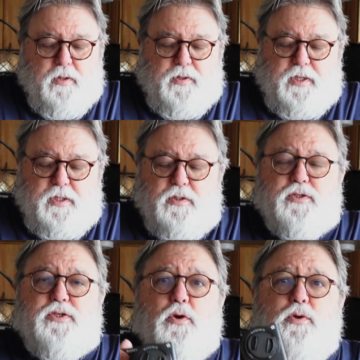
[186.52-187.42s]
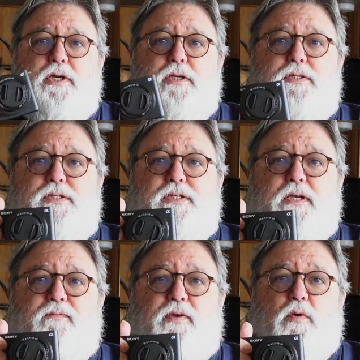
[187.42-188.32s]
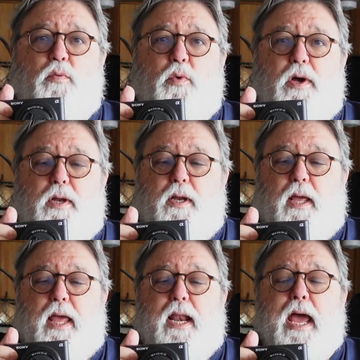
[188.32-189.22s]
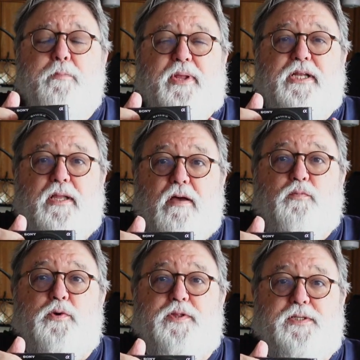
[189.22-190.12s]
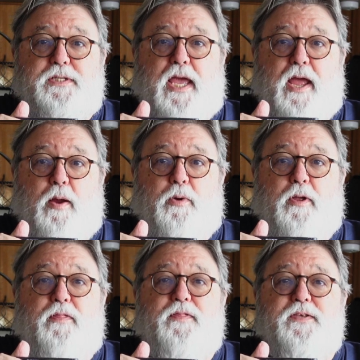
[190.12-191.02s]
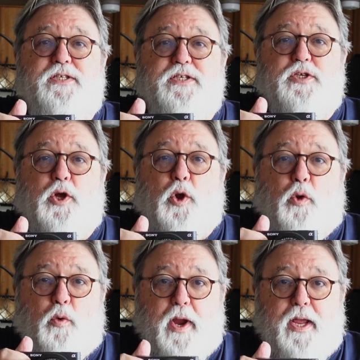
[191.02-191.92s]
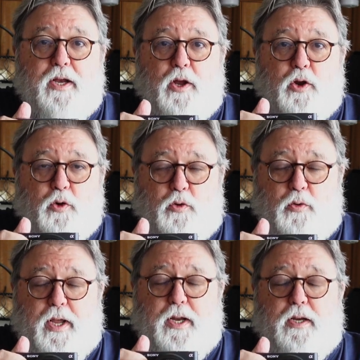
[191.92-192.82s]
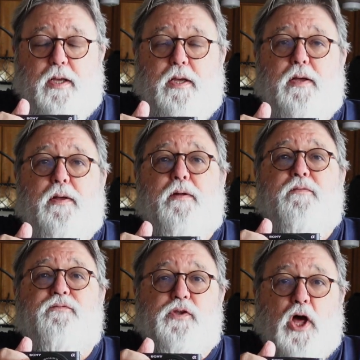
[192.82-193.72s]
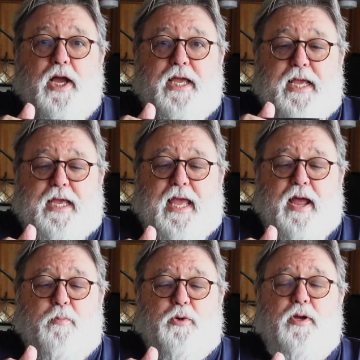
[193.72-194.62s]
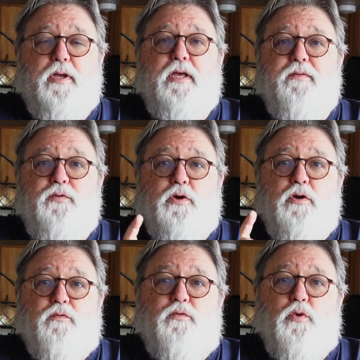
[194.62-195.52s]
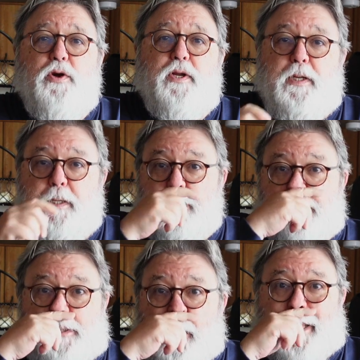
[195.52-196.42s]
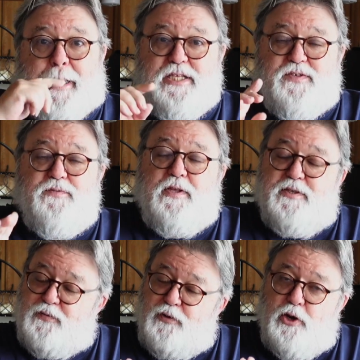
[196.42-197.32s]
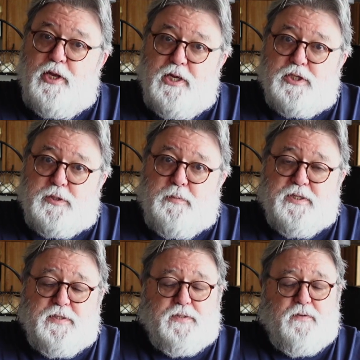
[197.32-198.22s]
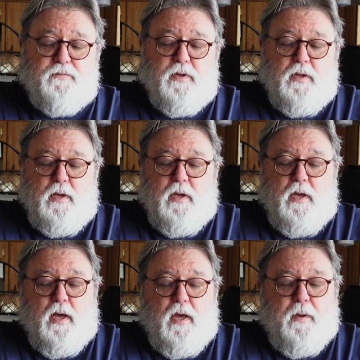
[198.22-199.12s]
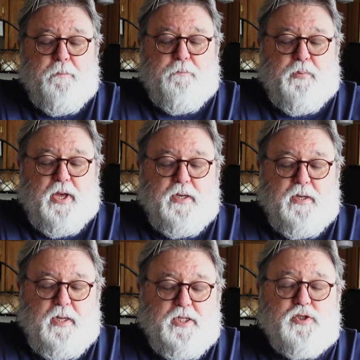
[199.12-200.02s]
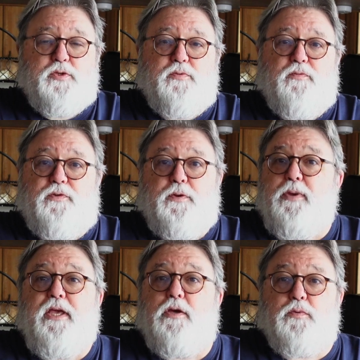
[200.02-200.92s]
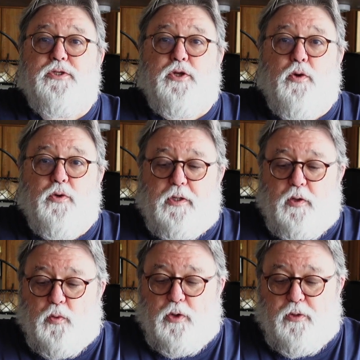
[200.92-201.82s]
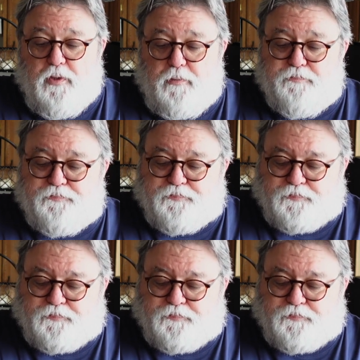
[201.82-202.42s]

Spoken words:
the Sony ZV-1, and I'm in love with this camera. This is a great vlogging camera if you can afford it. It's very expensive, but to me it was totally worth it.